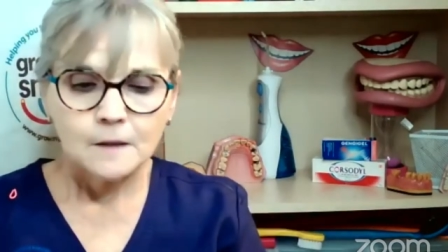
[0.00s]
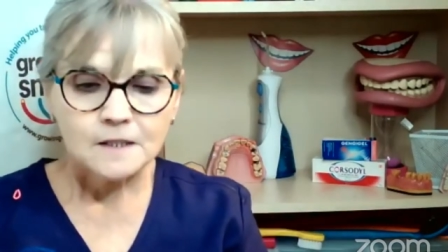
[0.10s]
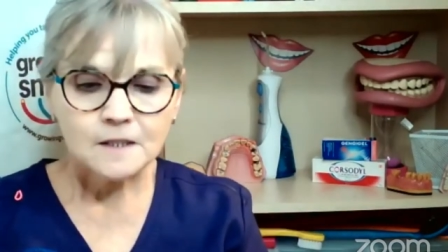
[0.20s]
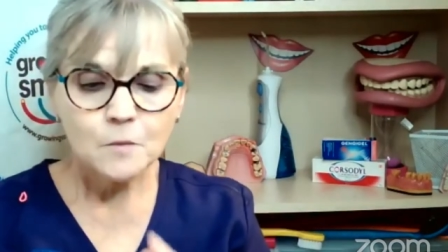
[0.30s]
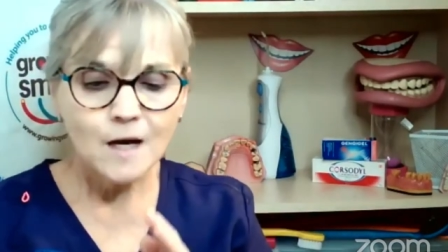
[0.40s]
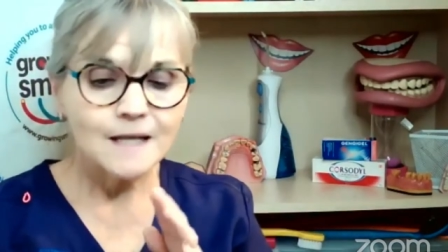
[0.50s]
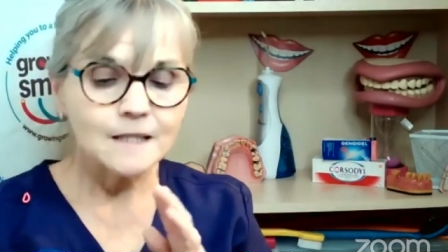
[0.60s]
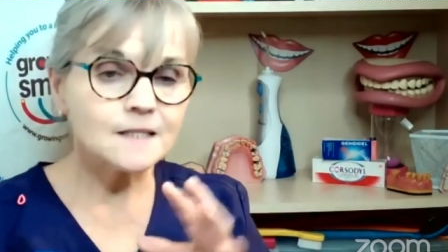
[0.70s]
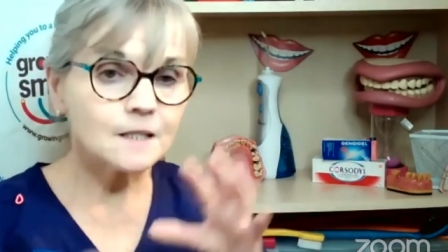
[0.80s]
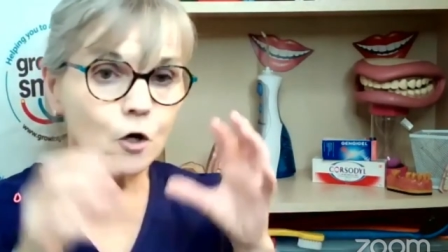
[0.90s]
Somewhere
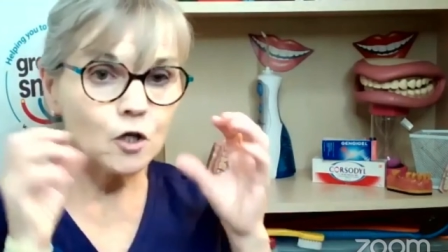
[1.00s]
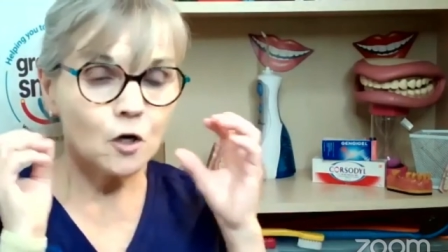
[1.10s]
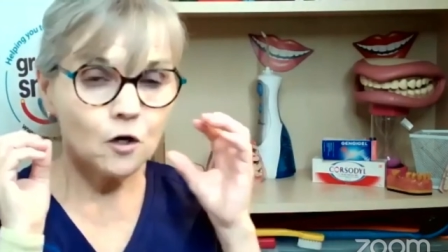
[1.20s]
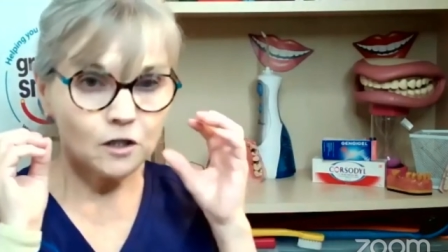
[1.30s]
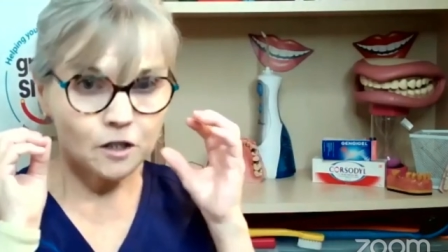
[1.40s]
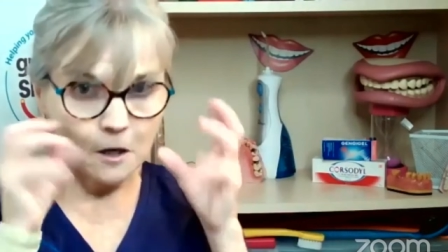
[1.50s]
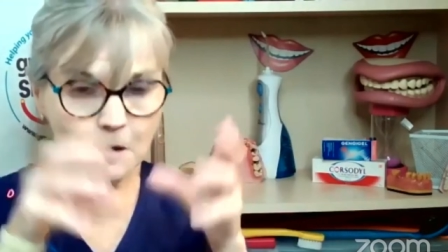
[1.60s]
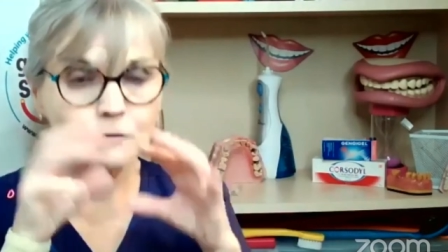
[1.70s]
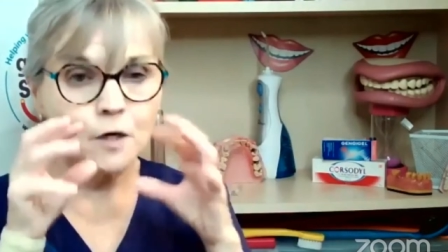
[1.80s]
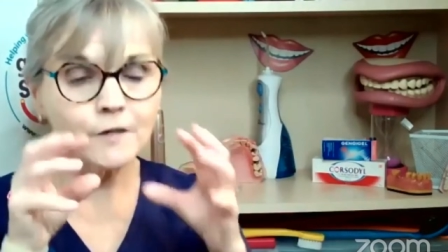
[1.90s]
else that got
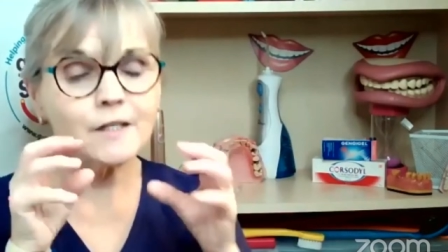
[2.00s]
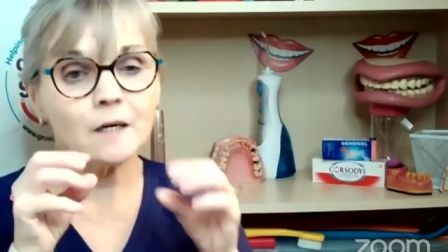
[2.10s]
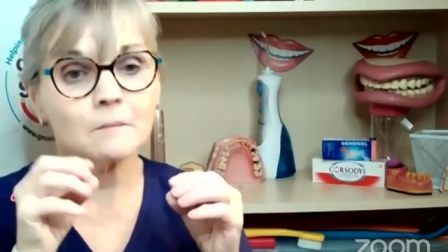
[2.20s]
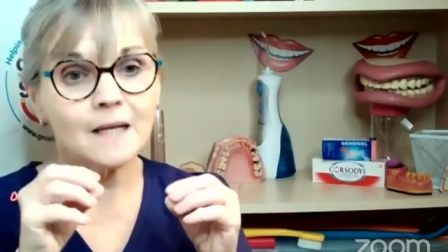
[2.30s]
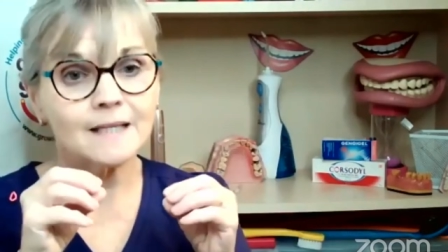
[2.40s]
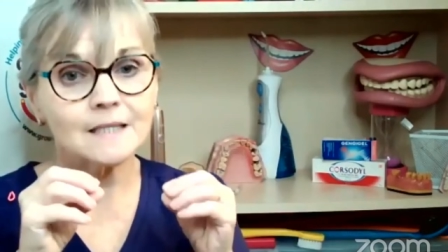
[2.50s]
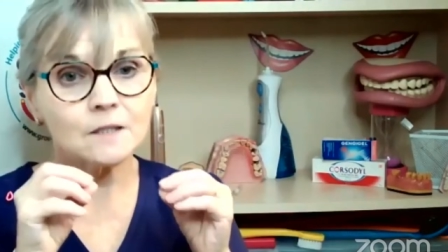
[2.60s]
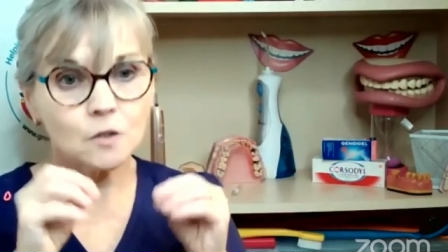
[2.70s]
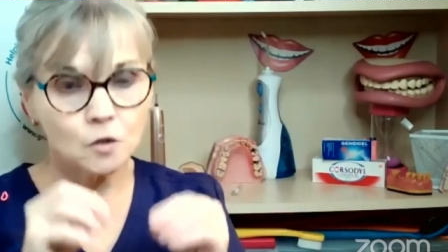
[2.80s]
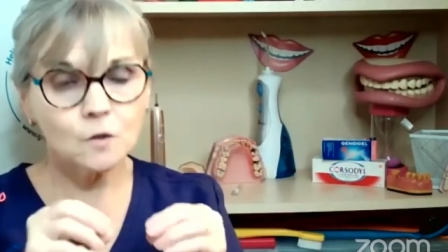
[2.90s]
around the gum line is
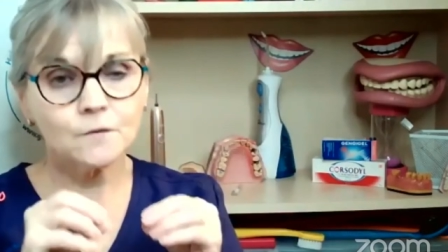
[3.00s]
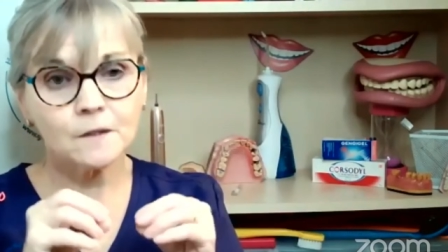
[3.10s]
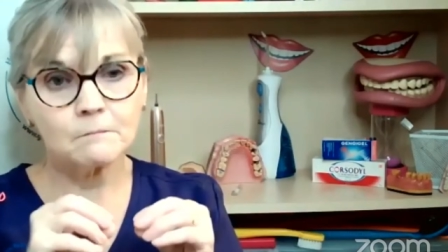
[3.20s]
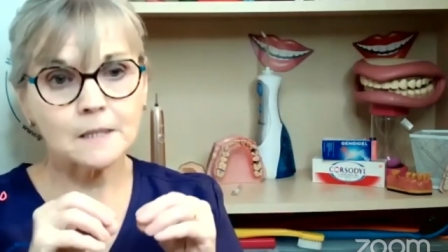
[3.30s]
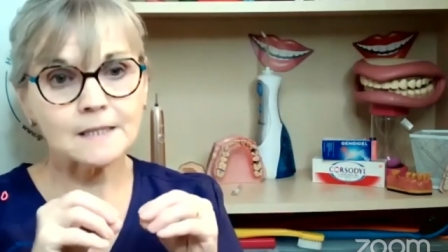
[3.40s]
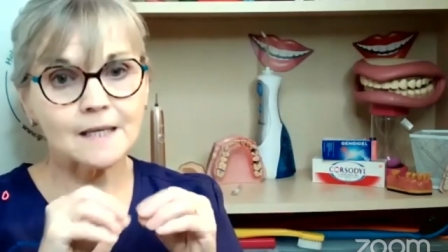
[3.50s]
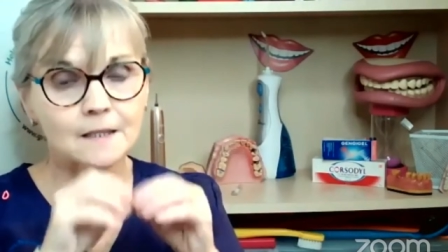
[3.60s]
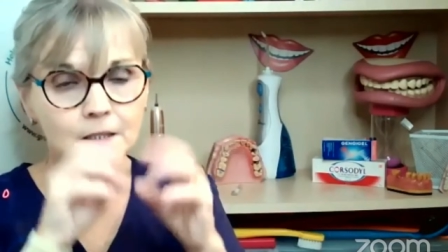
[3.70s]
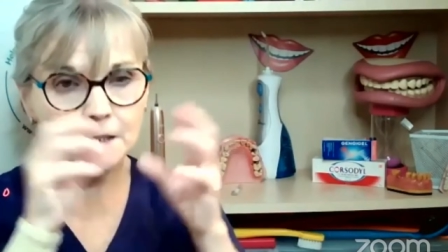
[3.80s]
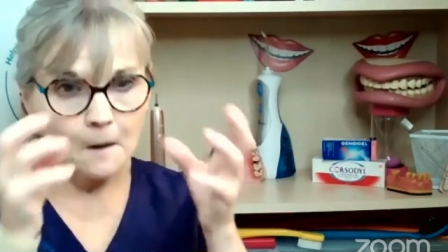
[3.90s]
often miss that
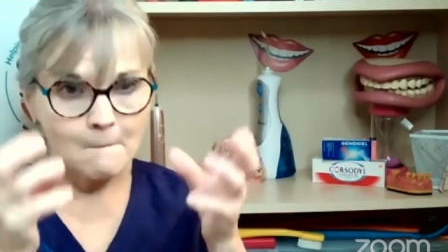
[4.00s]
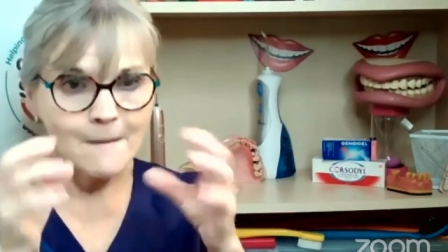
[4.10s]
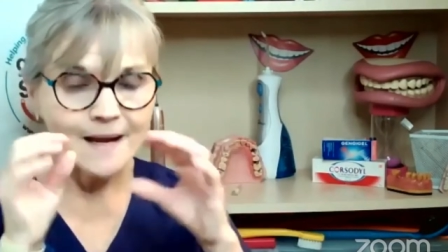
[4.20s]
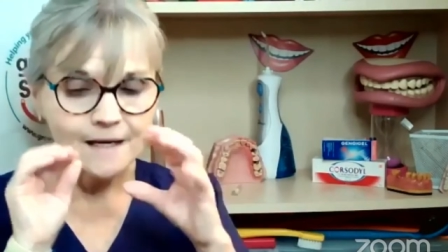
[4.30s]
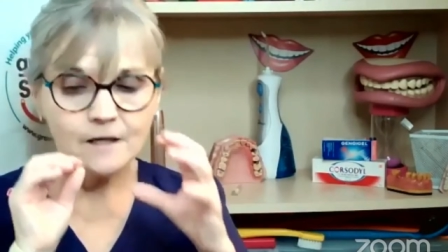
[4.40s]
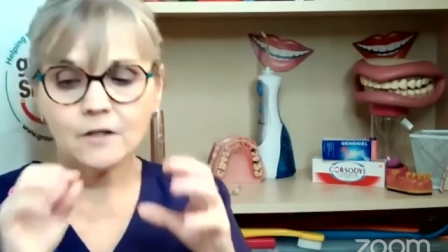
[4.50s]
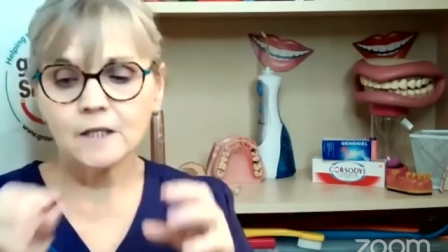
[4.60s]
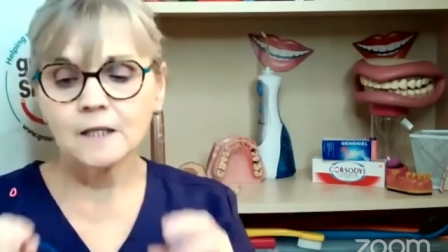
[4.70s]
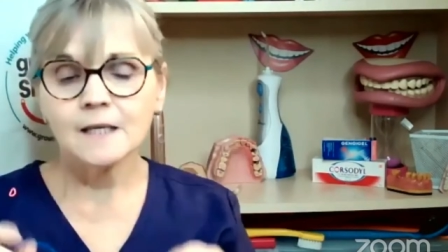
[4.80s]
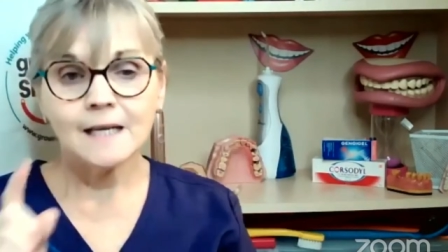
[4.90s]
gum
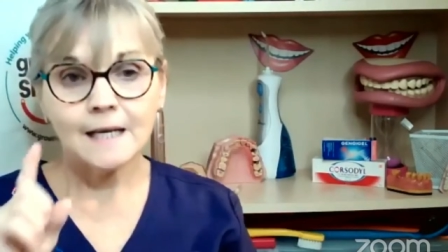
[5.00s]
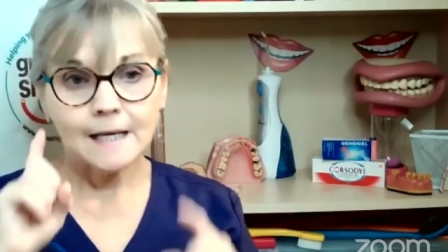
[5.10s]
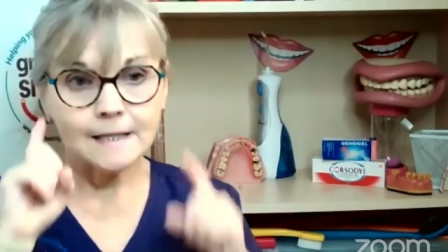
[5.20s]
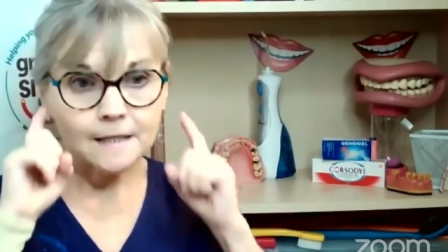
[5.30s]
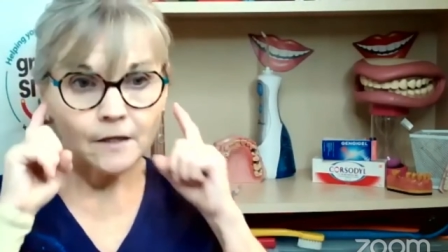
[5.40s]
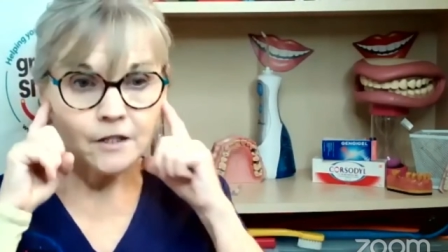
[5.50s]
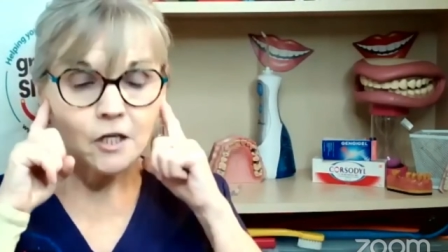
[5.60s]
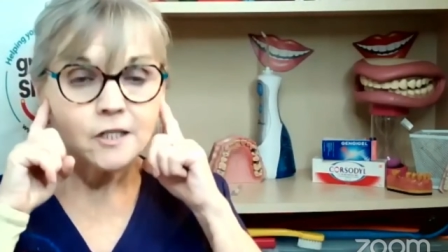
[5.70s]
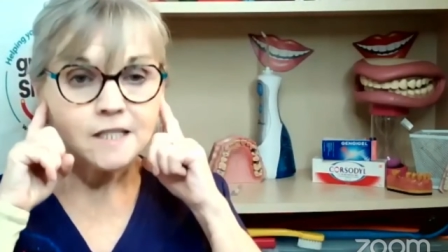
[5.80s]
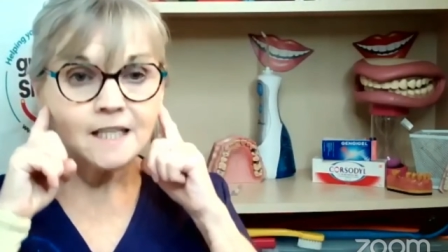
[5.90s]
area is on the
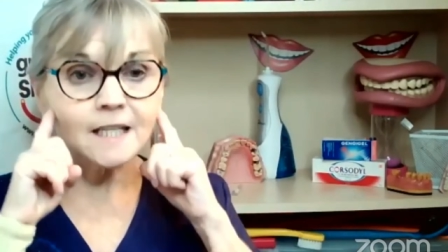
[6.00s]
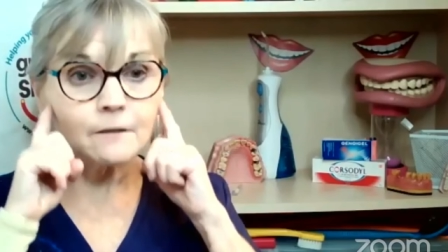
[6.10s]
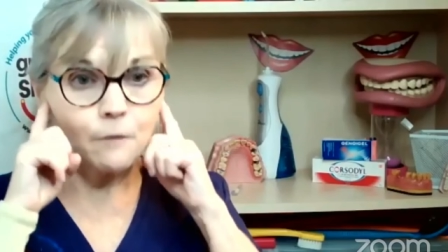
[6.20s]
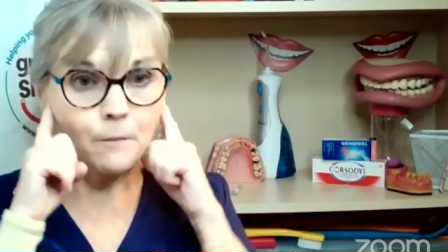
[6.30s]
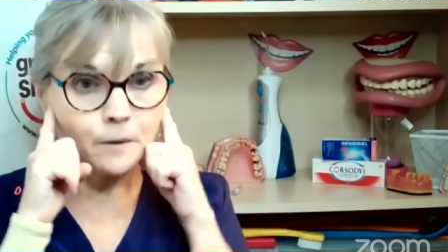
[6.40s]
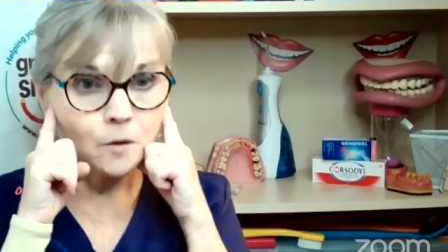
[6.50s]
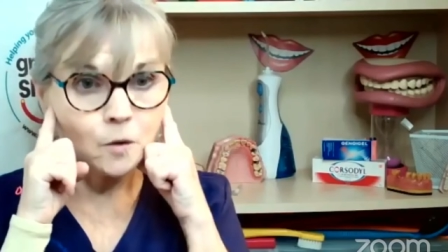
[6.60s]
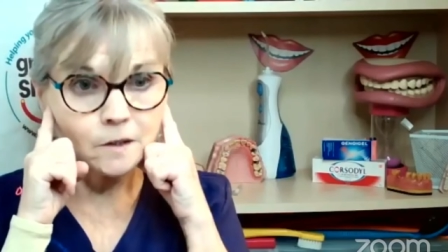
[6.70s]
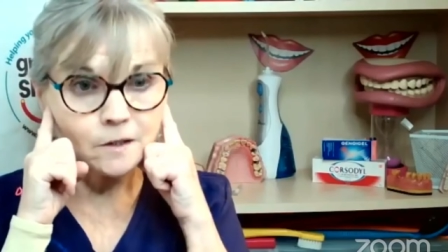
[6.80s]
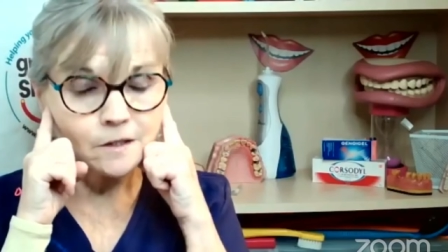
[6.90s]
outside of upper
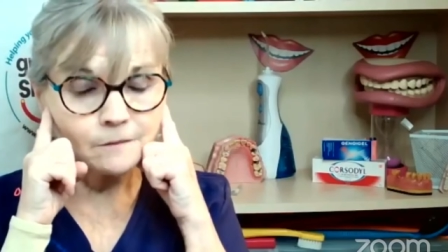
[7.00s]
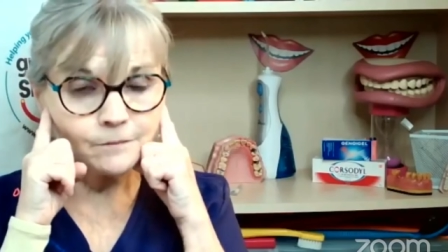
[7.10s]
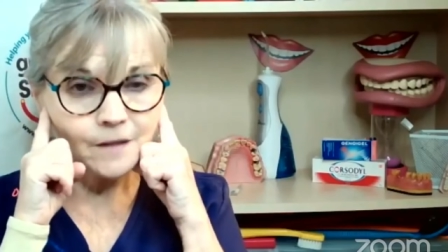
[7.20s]
molars.